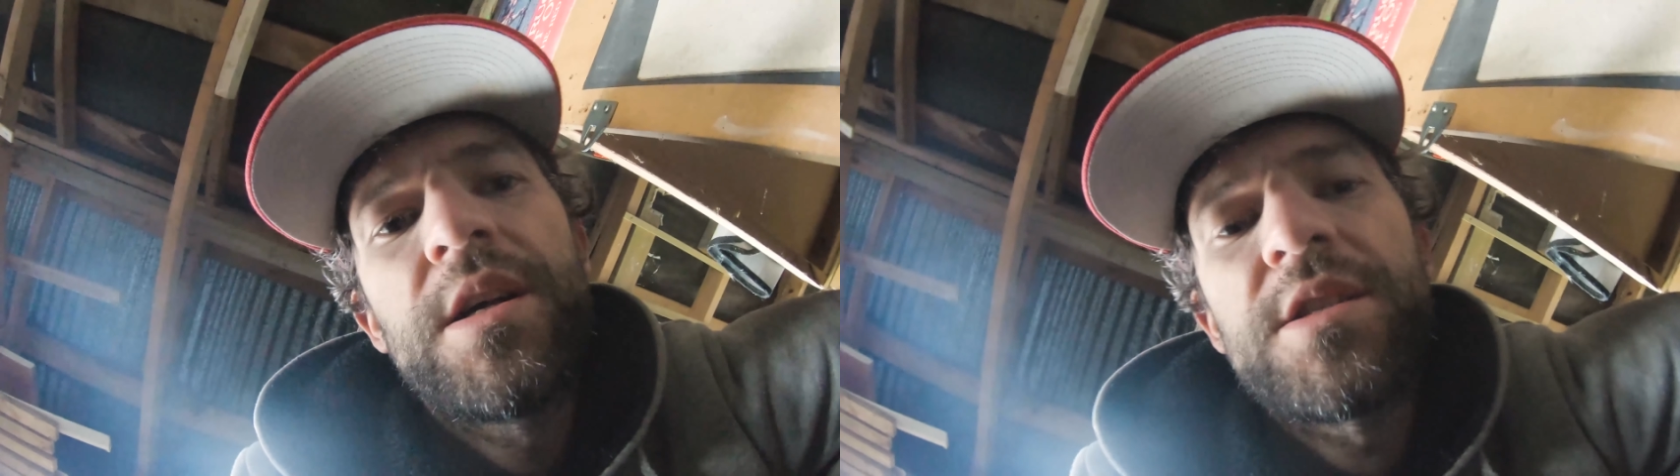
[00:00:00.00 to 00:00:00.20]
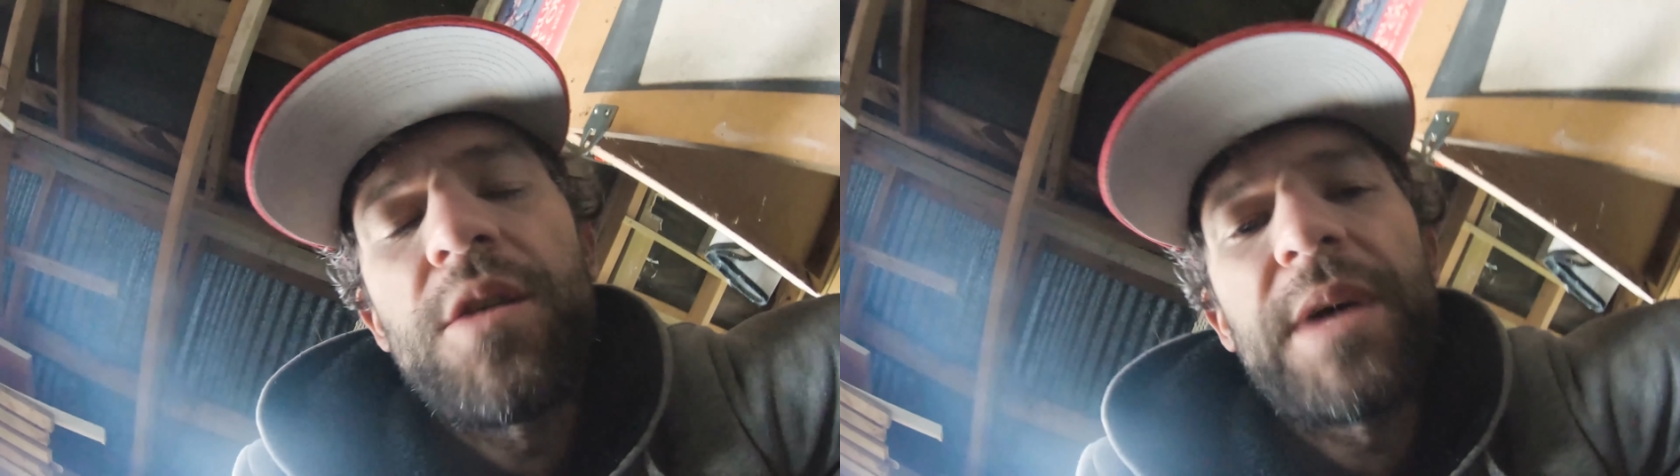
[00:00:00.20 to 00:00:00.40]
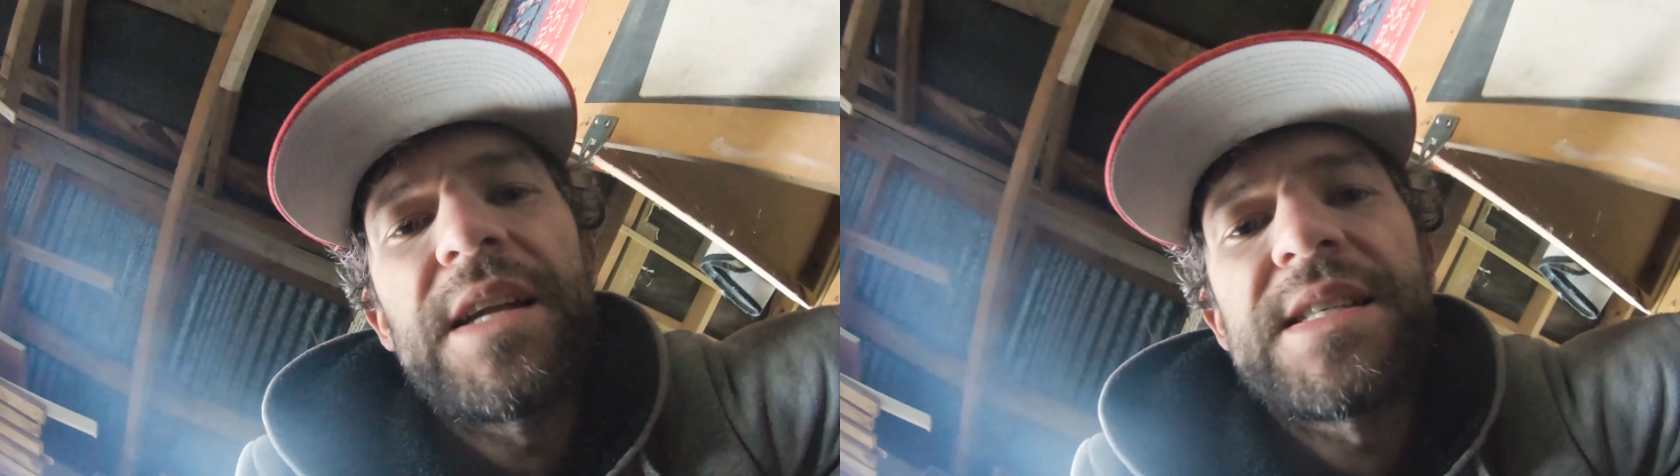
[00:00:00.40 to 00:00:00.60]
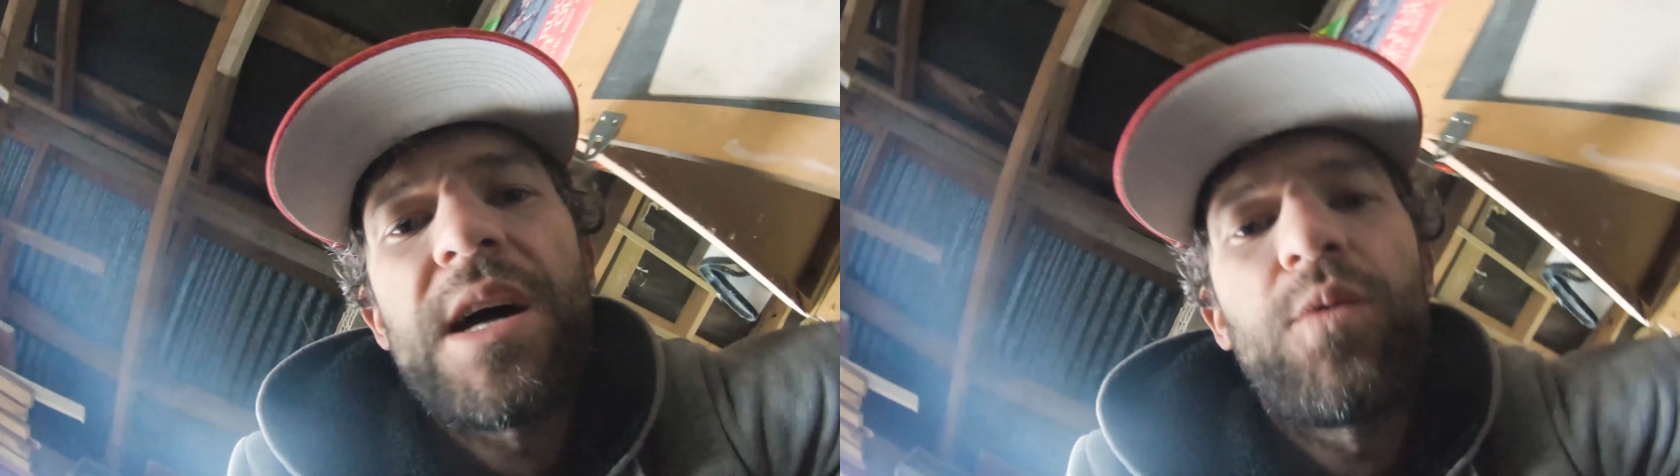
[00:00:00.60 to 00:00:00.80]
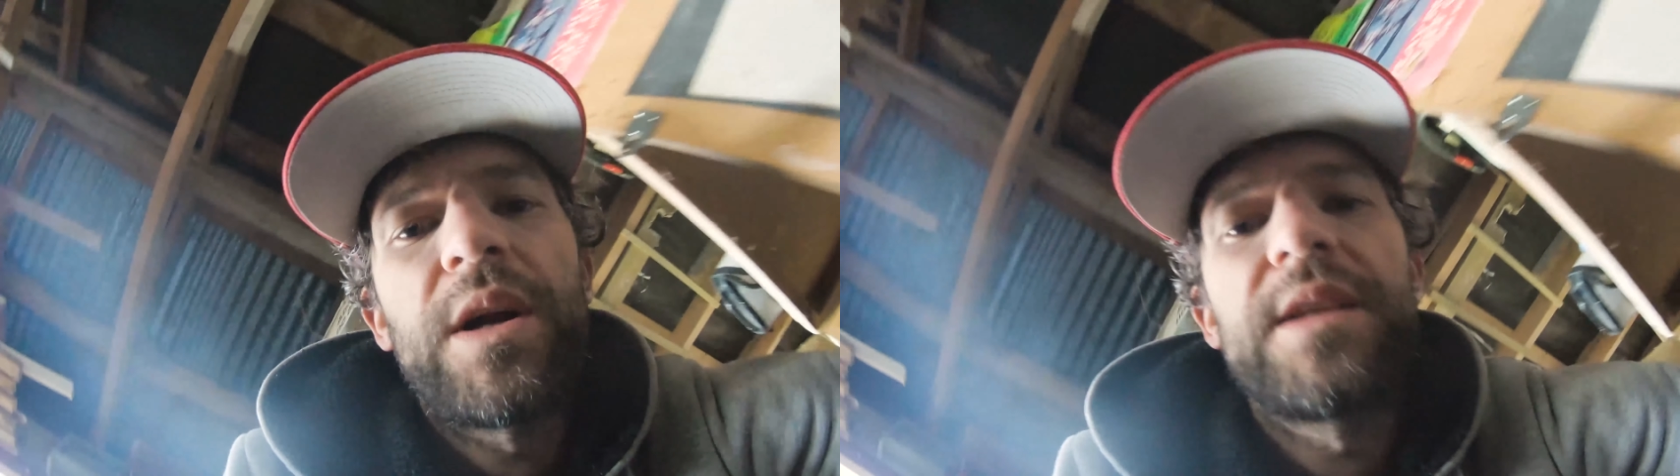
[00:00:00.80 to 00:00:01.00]
So I'm going to
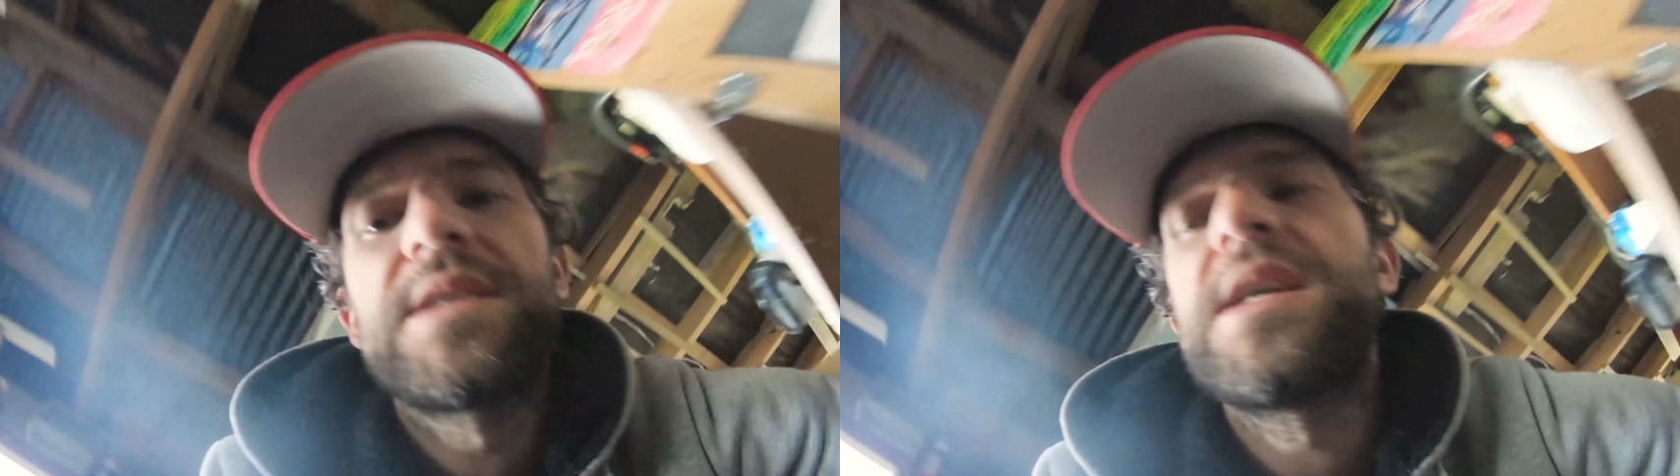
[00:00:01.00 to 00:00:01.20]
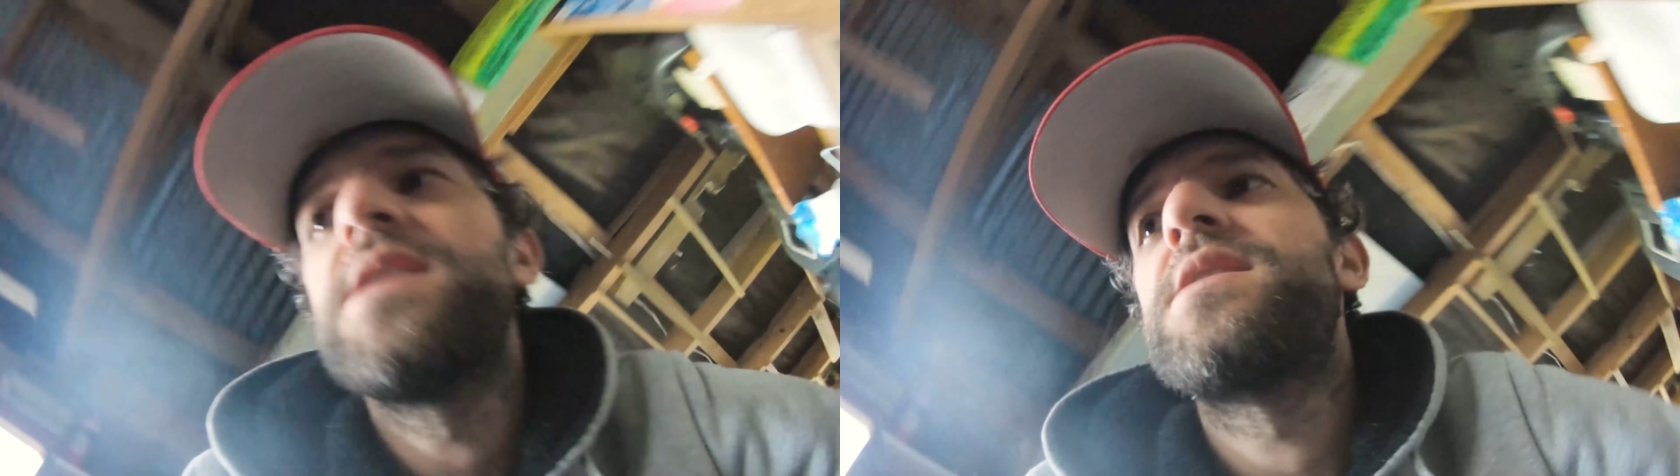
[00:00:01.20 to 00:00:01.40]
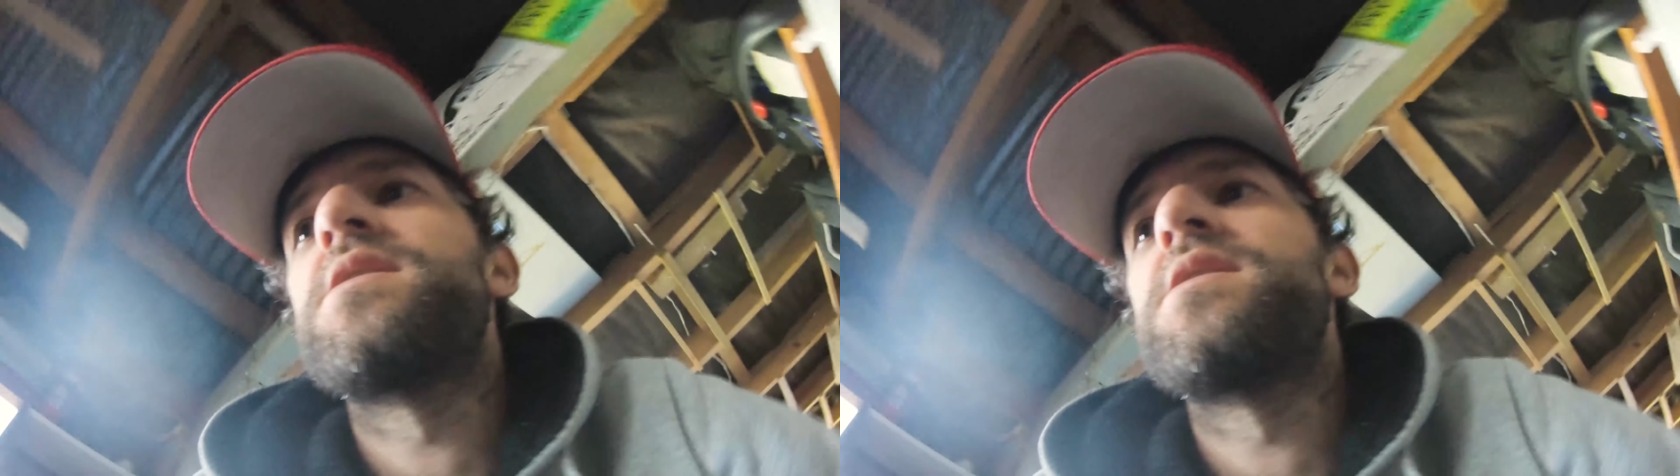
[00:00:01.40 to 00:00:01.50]
sell one of the sets